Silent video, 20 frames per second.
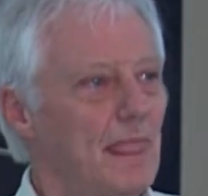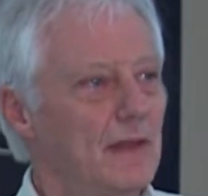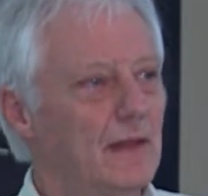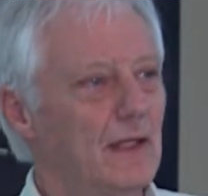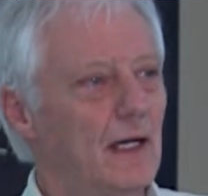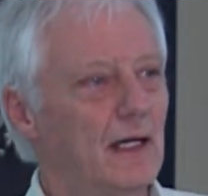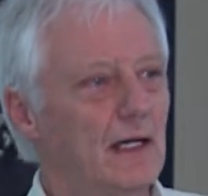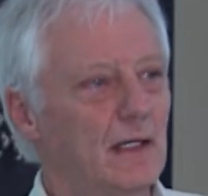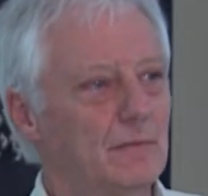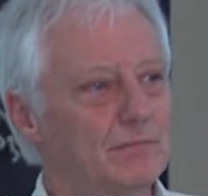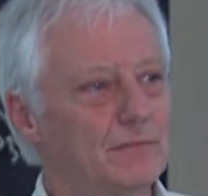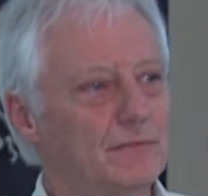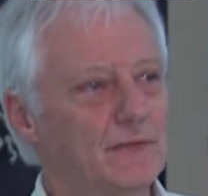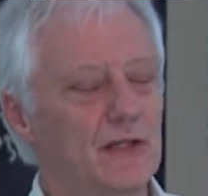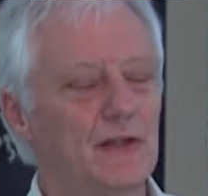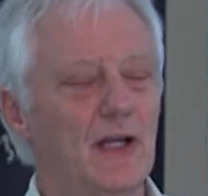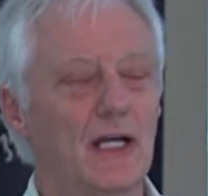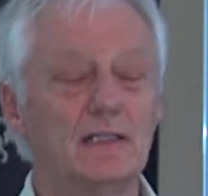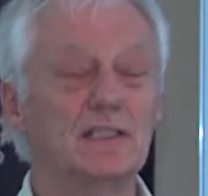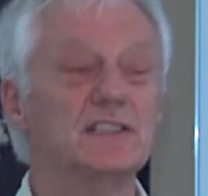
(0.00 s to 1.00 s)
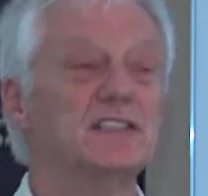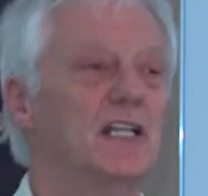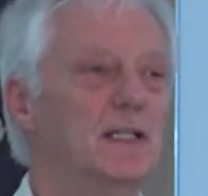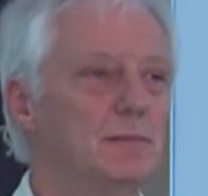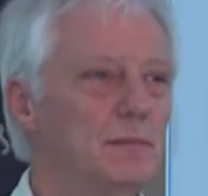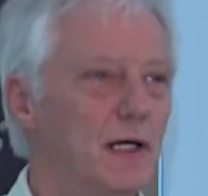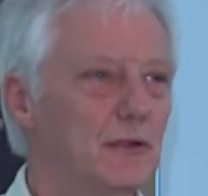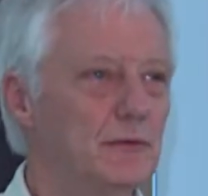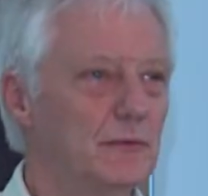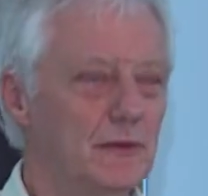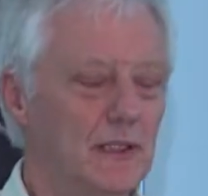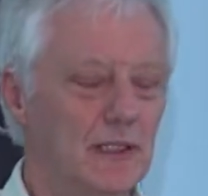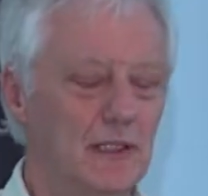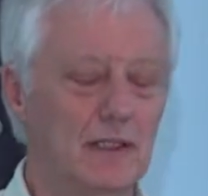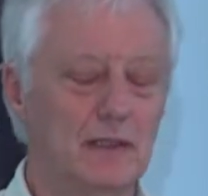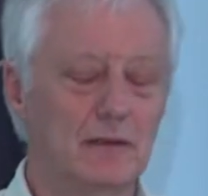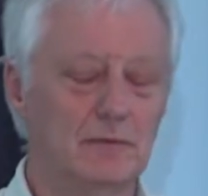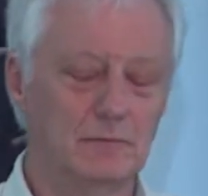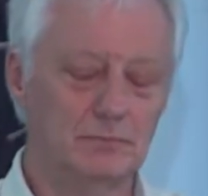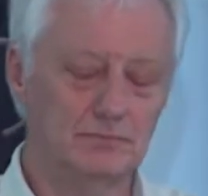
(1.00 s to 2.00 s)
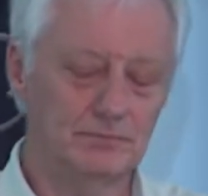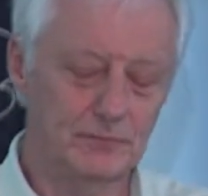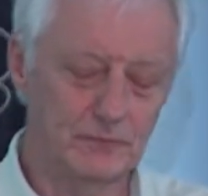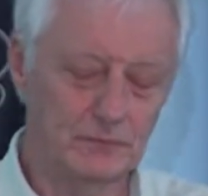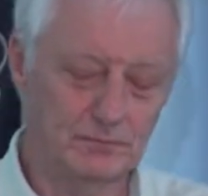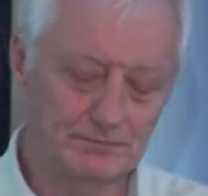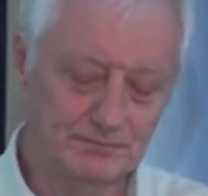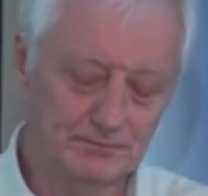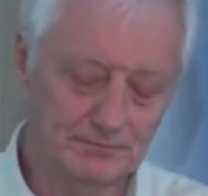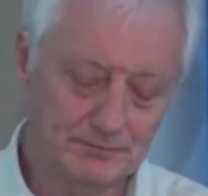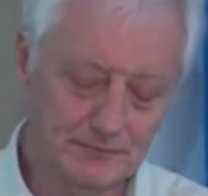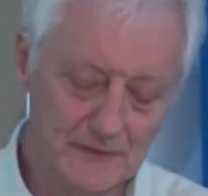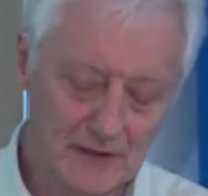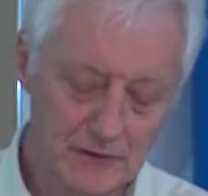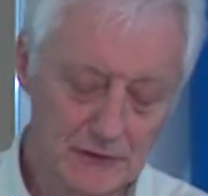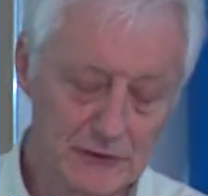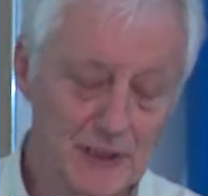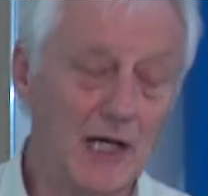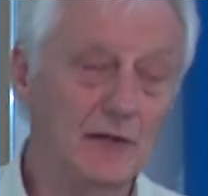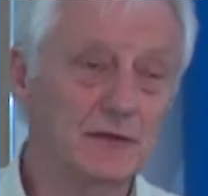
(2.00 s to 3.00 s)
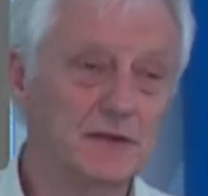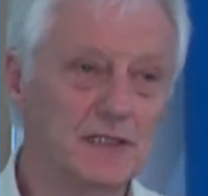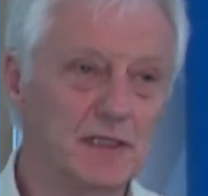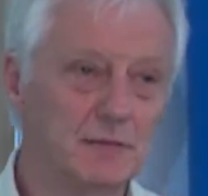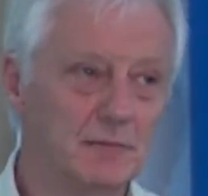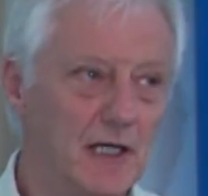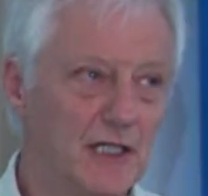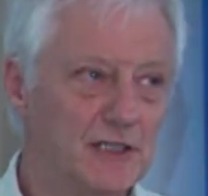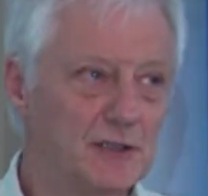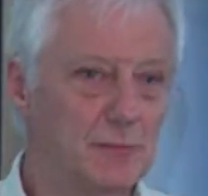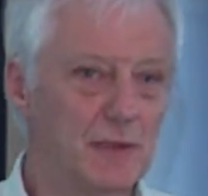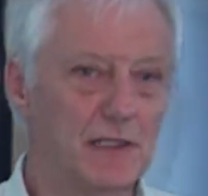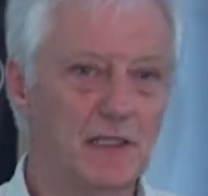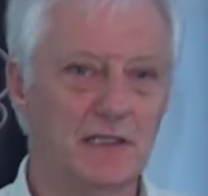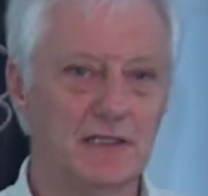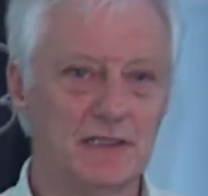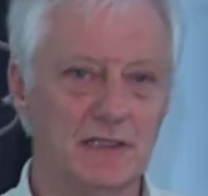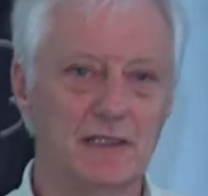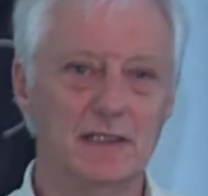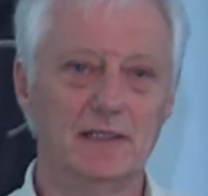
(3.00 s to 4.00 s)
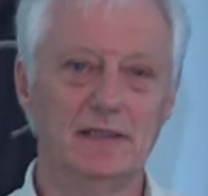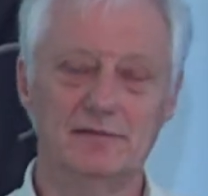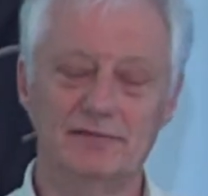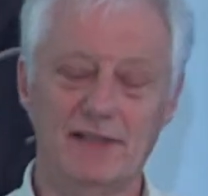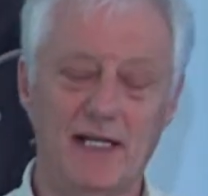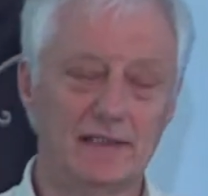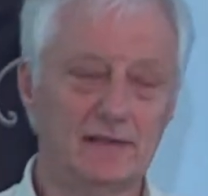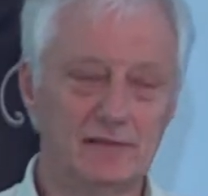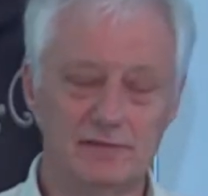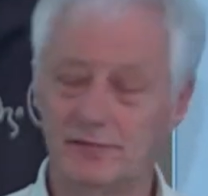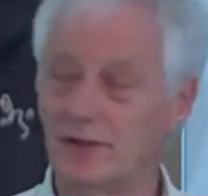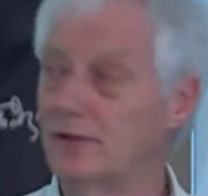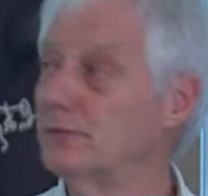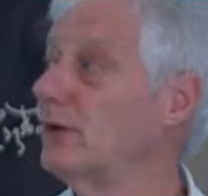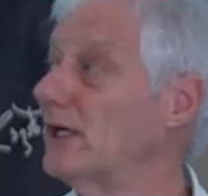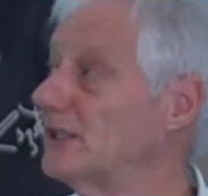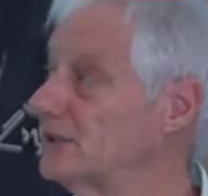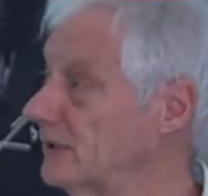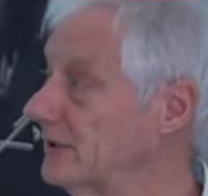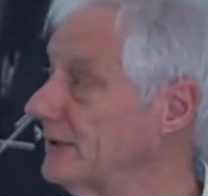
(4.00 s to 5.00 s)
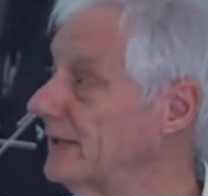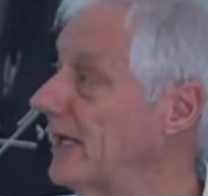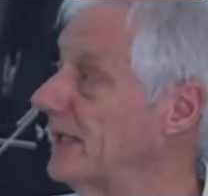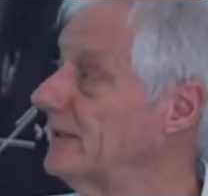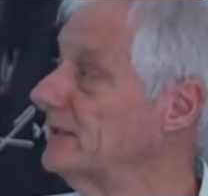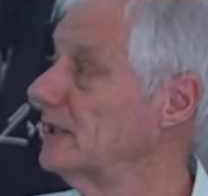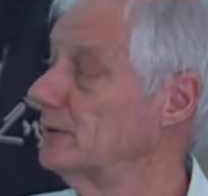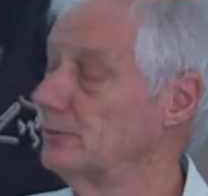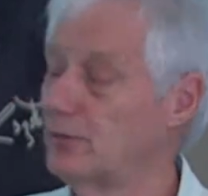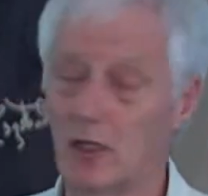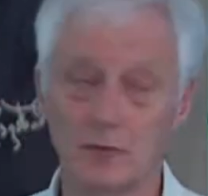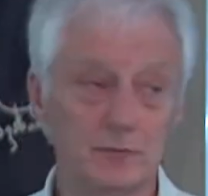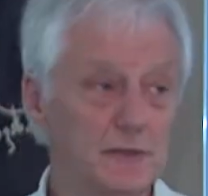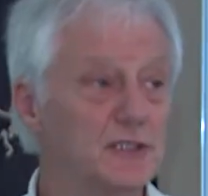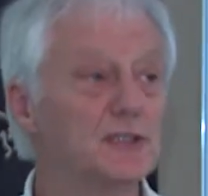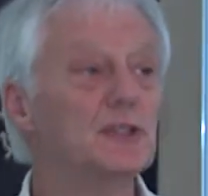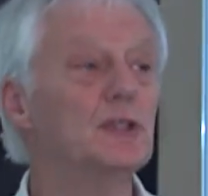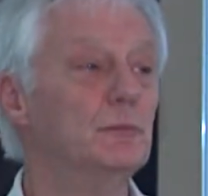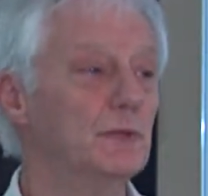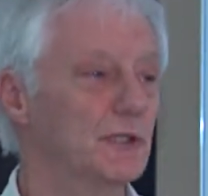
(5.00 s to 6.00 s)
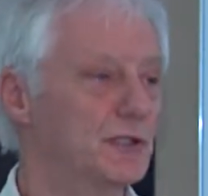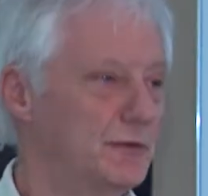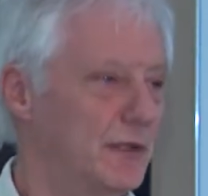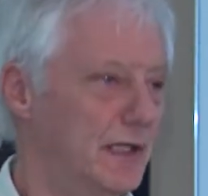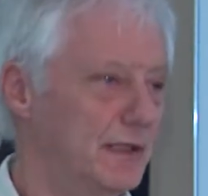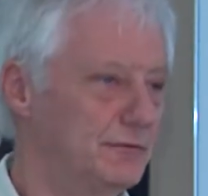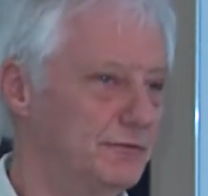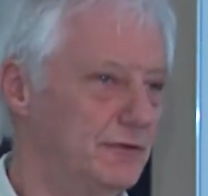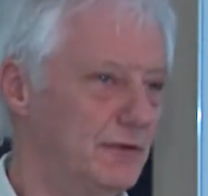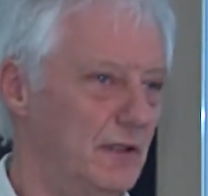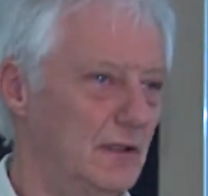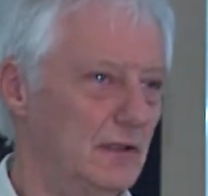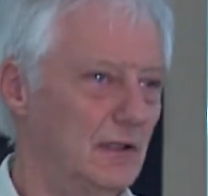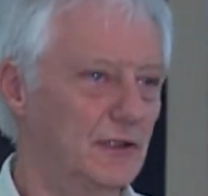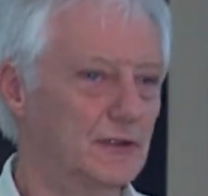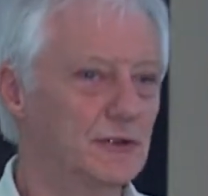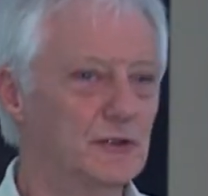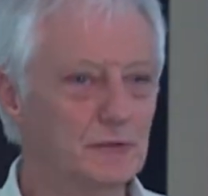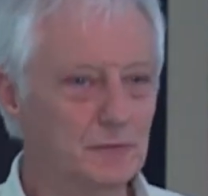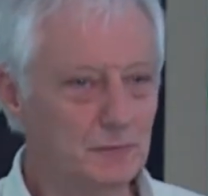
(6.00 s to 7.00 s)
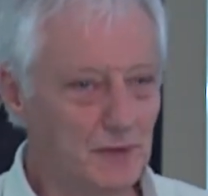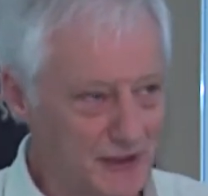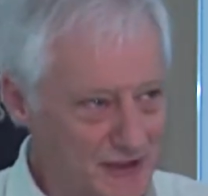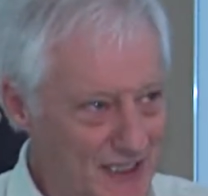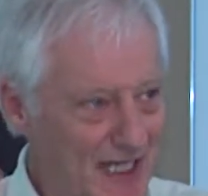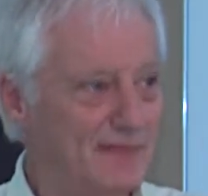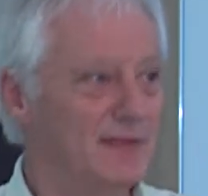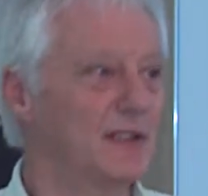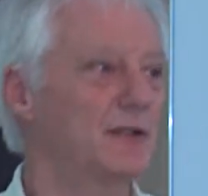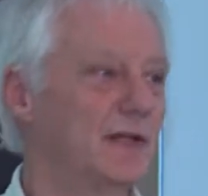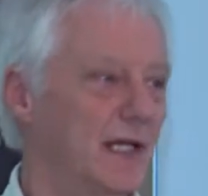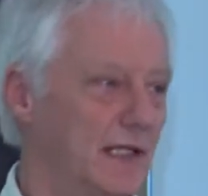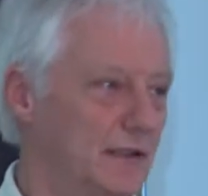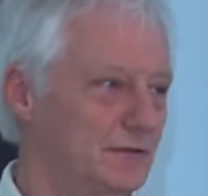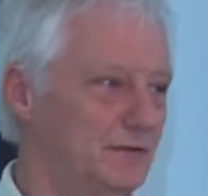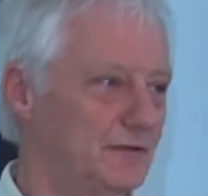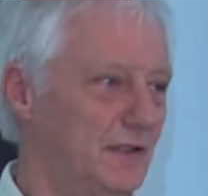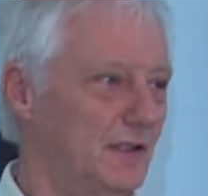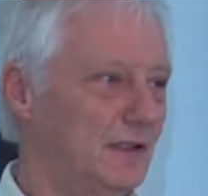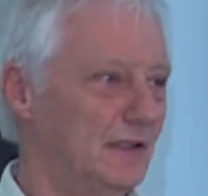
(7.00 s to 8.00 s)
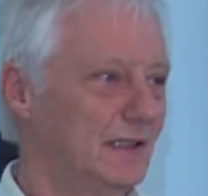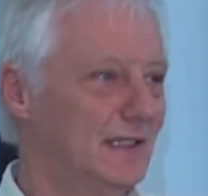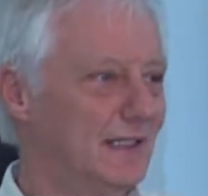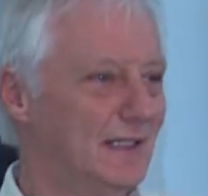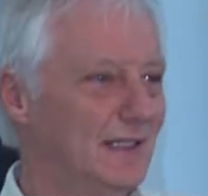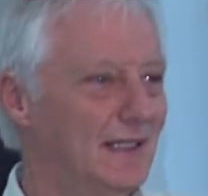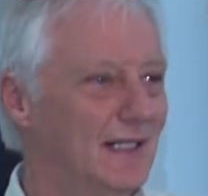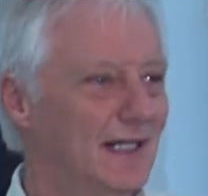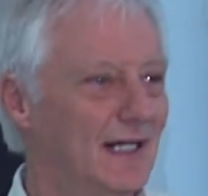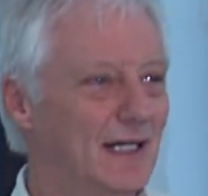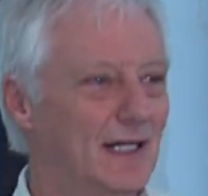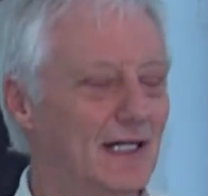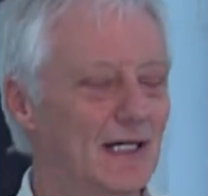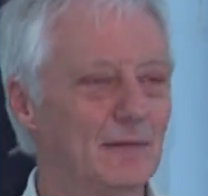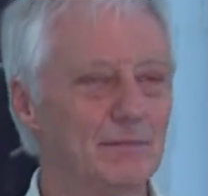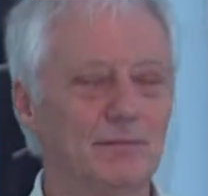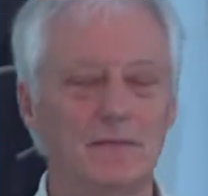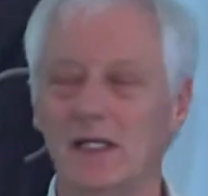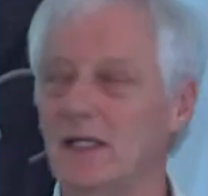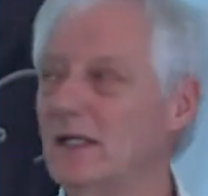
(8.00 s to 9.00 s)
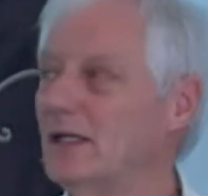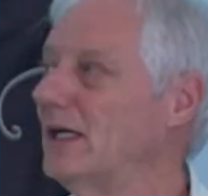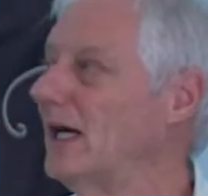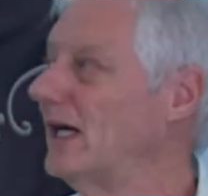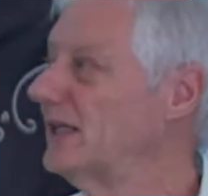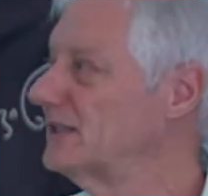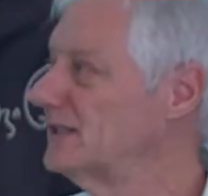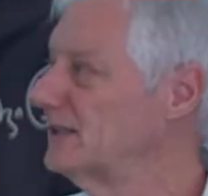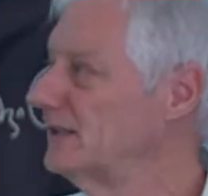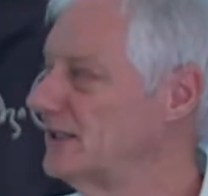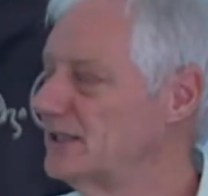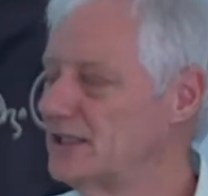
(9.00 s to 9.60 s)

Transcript: They're not concerned about drought so much, because in fact for Western Kenya the problem is too much rainfall or too much heavy rainfall, and the